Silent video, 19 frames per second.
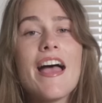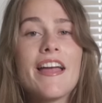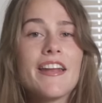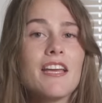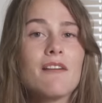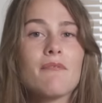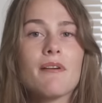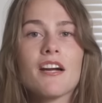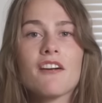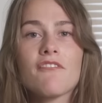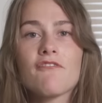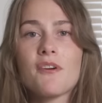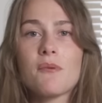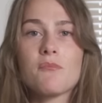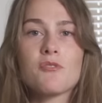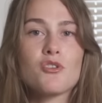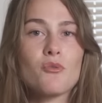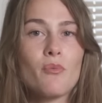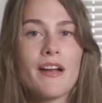Anywhere
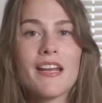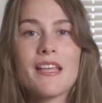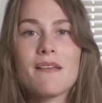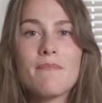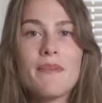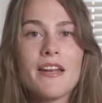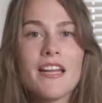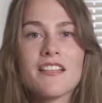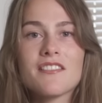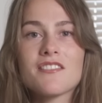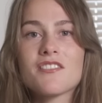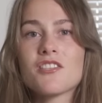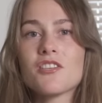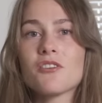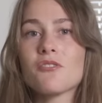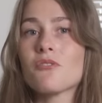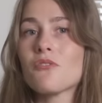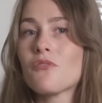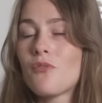from 20 minutes
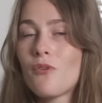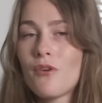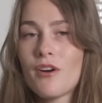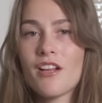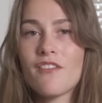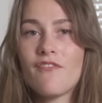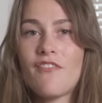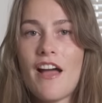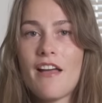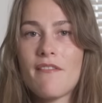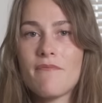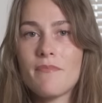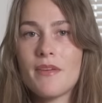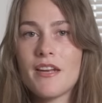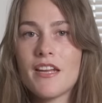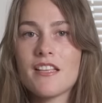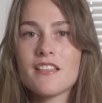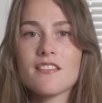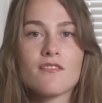to 45
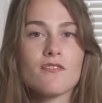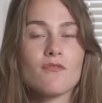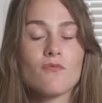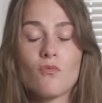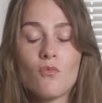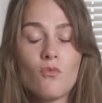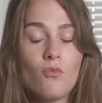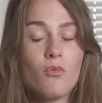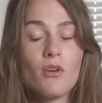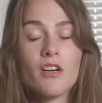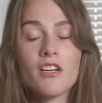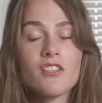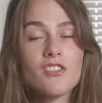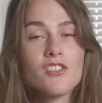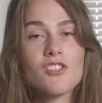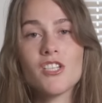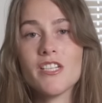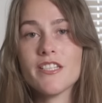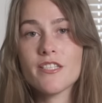minutes
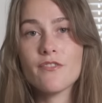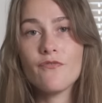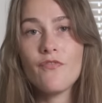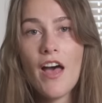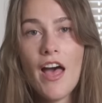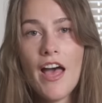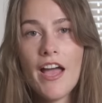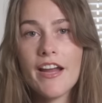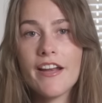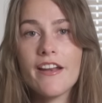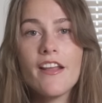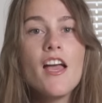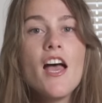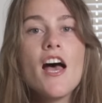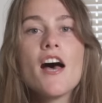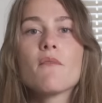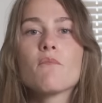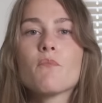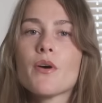works just fine,
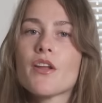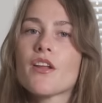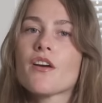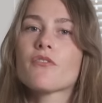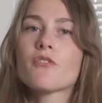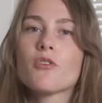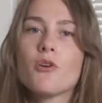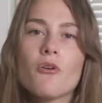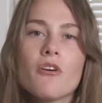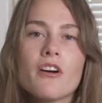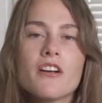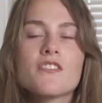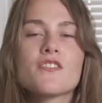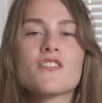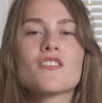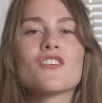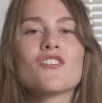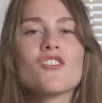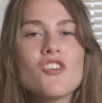but of
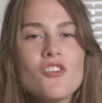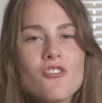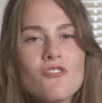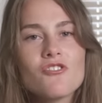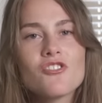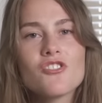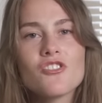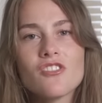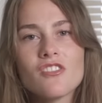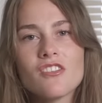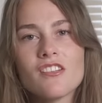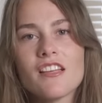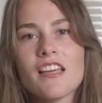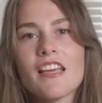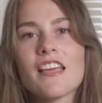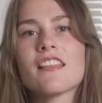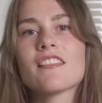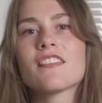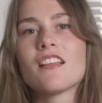course,
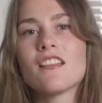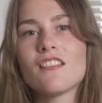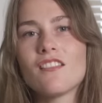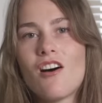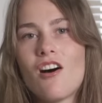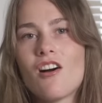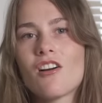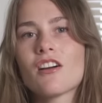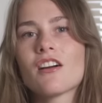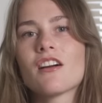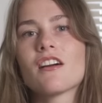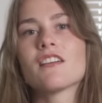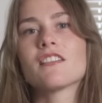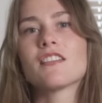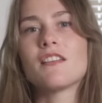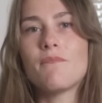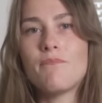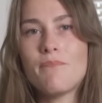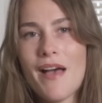usually the longer
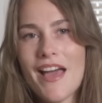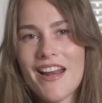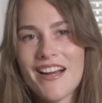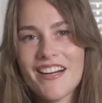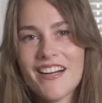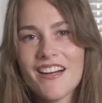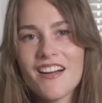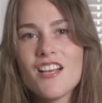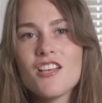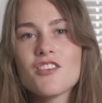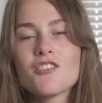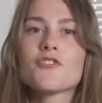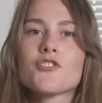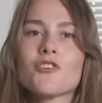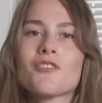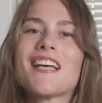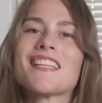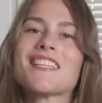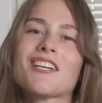the better,
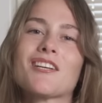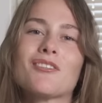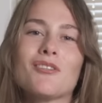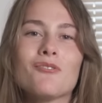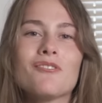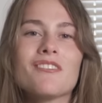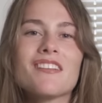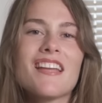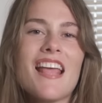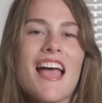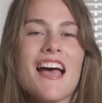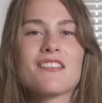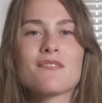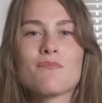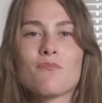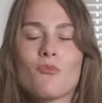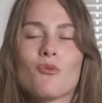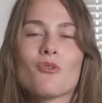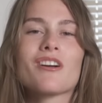so that the gluten has
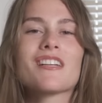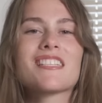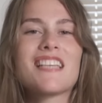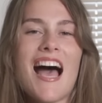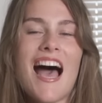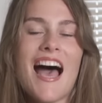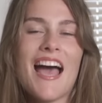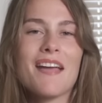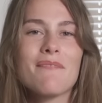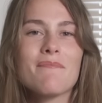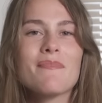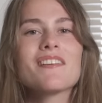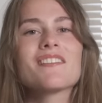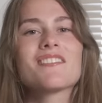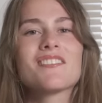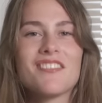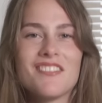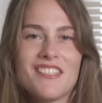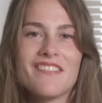more time
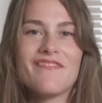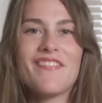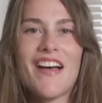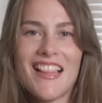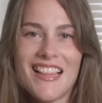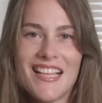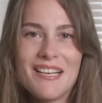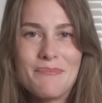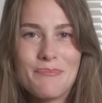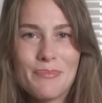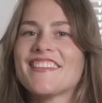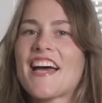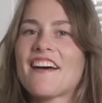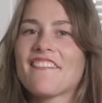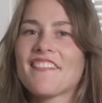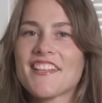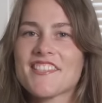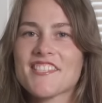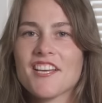to develop. Now
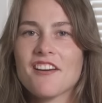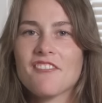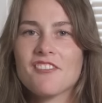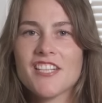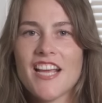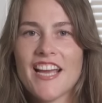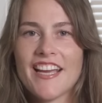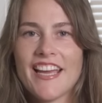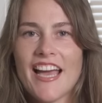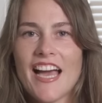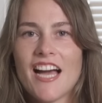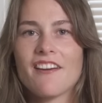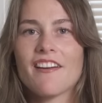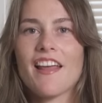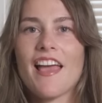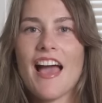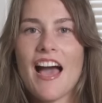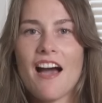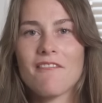let's go check out
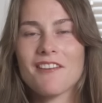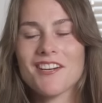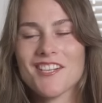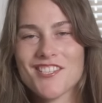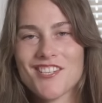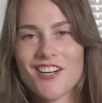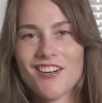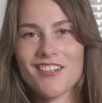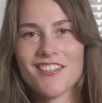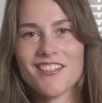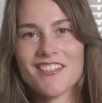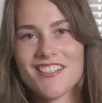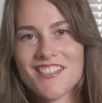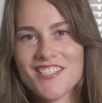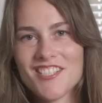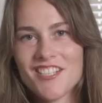how our starter is